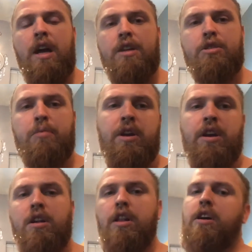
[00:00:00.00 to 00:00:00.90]
and just plan
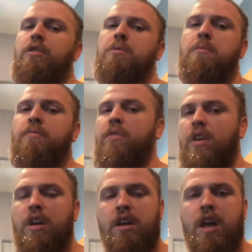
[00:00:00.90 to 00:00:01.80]
it all out
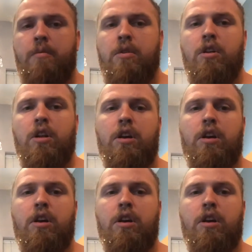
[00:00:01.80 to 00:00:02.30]
and hammer it all